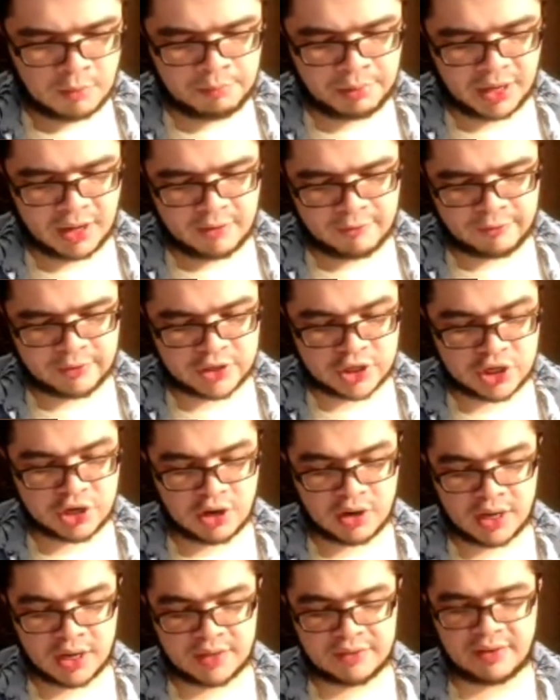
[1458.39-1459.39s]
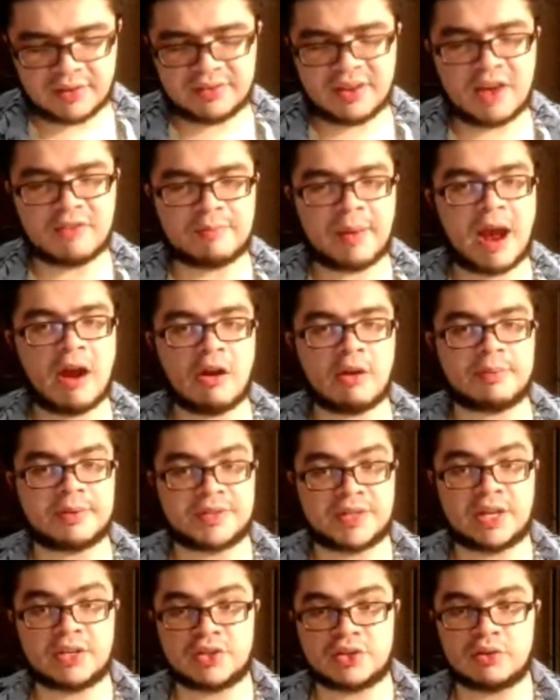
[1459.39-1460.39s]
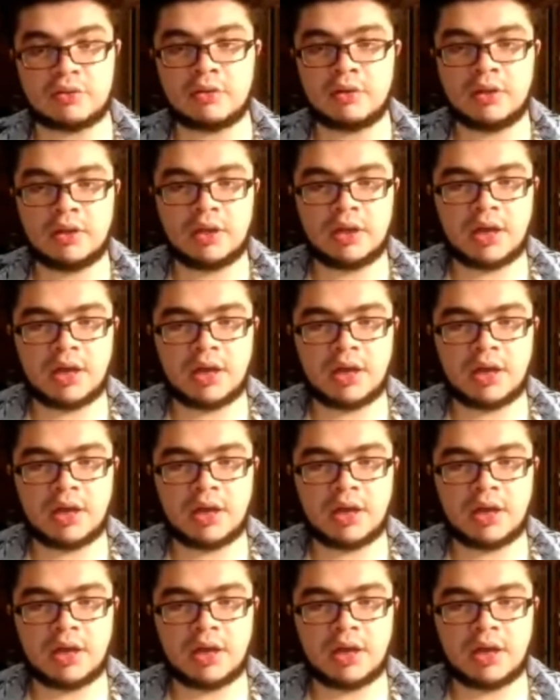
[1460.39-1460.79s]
But for sure, he does have power potential.